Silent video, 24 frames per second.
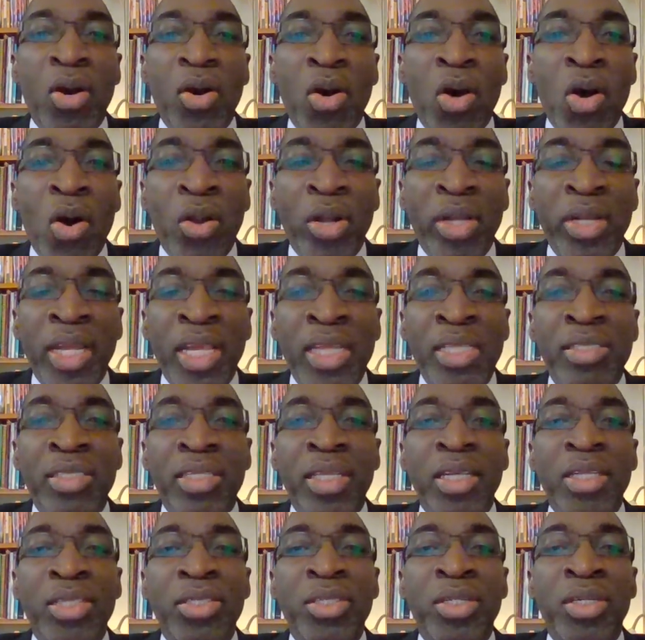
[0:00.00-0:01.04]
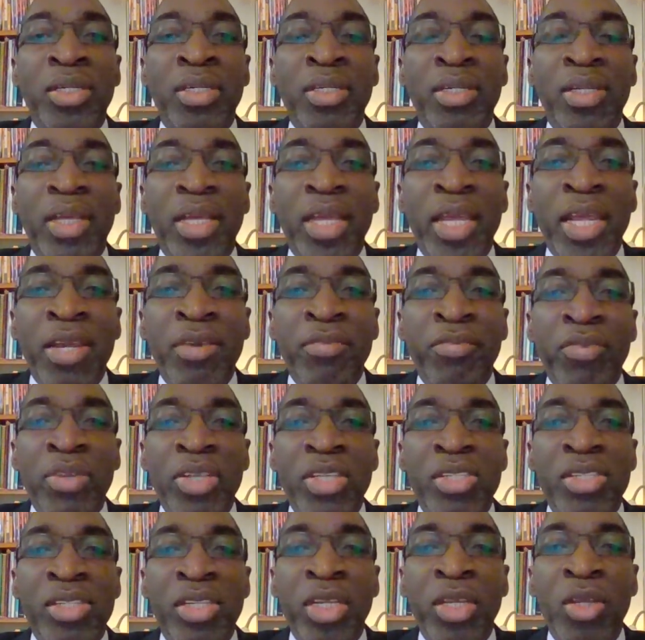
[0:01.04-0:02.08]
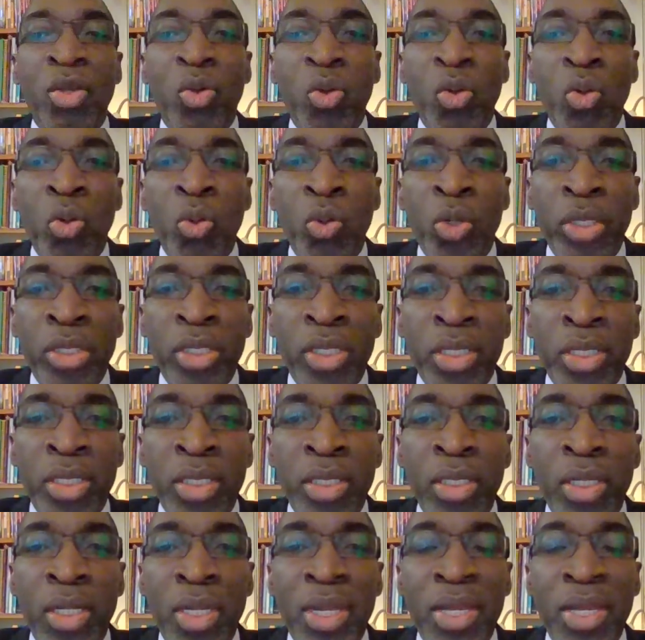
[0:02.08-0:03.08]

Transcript: organization, every stakeholder,